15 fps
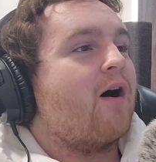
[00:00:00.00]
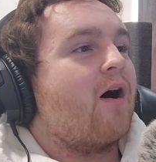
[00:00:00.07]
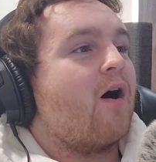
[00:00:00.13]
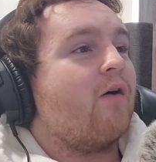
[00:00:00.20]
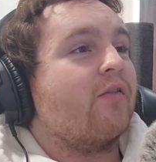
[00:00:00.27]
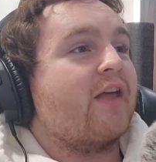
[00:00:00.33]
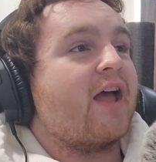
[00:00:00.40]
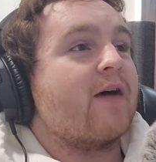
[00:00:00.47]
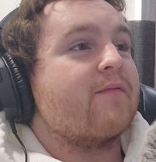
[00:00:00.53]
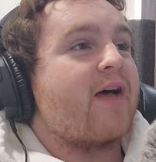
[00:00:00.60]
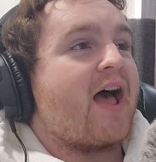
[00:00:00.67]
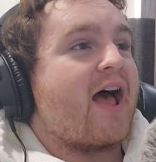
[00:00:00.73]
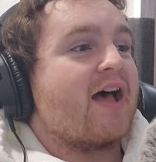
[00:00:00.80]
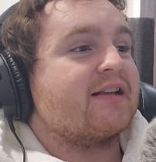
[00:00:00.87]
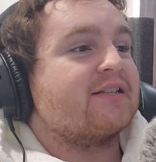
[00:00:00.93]
Oh, they have
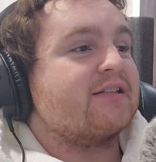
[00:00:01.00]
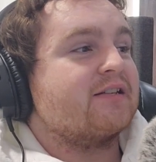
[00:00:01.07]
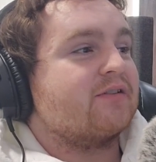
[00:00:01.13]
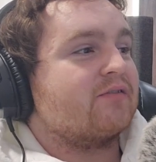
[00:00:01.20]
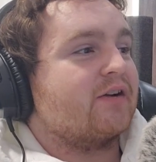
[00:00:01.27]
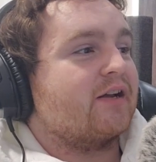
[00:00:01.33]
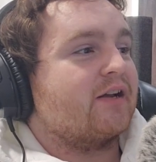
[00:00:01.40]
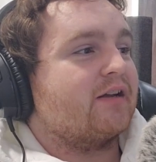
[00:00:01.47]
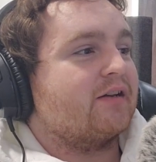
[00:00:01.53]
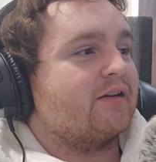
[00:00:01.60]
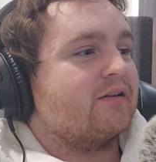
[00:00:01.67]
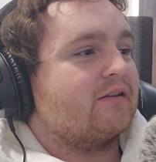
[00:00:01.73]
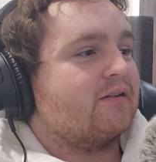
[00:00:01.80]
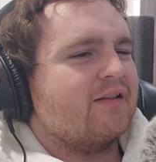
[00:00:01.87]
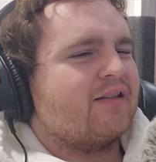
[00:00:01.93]
acid
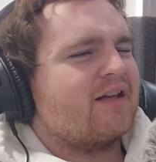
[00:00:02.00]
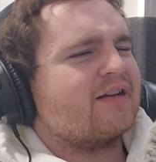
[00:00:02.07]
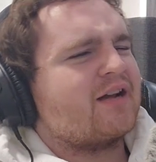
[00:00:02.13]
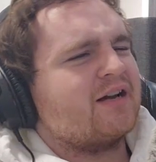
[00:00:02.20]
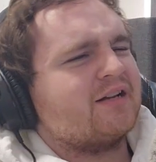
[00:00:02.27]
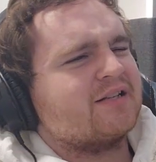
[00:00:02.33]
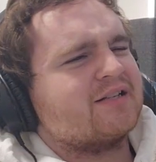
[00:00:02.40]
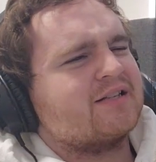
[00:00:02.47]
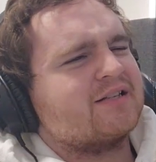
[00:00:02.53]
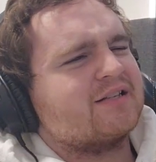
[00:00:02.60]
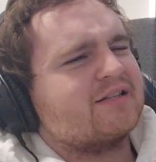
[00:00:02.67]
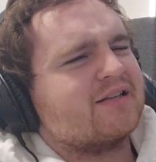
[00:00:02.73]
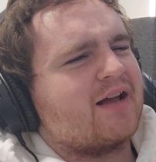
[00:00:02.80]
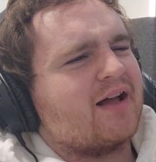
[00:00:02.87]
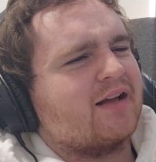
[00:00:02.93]
rain. That kind of
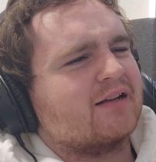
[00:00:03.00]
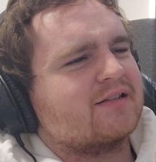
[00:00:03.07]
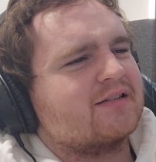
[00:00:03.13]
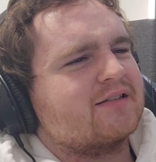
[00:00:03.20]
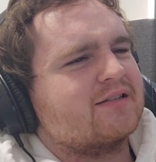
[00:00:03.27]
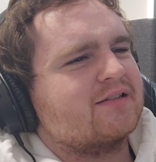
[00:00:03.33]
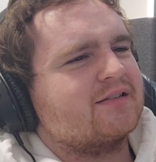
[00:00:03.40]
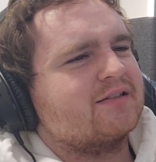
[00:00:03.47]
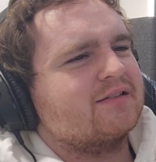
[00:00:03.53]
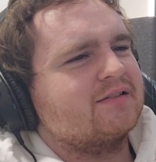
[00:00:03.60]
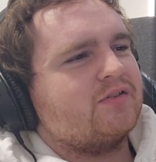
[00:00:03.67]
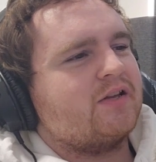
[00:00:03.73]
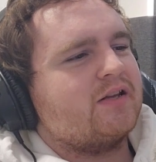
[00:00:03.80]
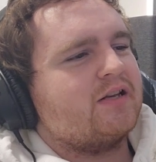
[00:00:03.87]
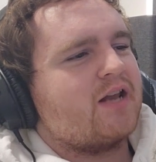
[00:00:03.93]
sucks.
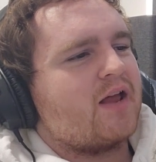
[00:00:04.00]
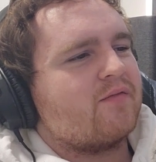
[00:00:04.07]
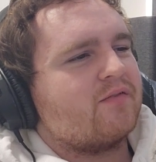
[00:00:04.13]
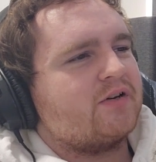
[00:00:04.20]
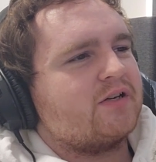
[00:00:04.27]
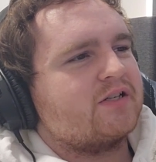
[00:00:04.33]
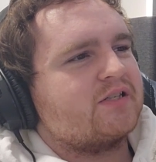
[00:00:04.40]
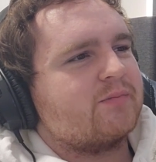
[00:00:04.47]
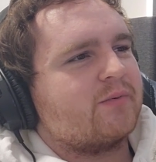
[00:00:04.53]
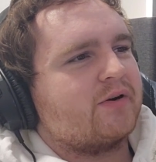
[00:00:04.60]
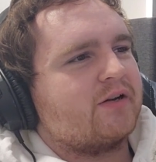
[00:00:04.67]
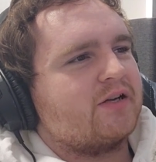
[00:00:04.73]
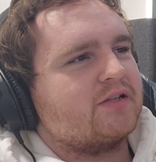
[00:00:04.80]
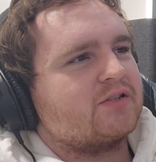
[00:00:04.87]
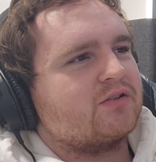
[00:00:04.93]
Do they never
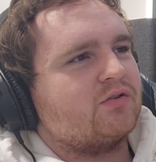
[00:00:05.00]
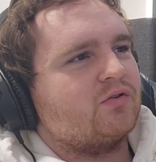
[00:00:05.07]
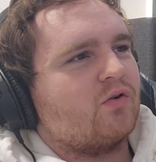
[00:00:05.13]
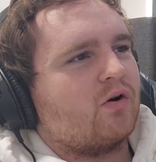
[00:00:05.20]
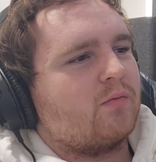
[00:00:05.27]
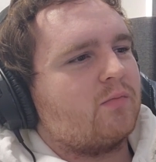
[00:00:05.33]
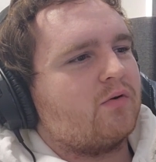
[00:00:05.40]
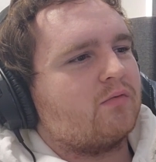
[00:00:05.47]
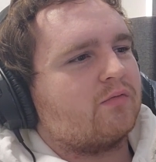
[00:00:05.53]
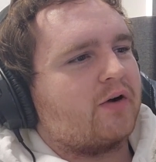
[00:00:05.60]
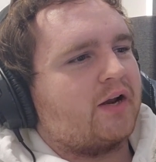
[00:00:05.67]
experience normal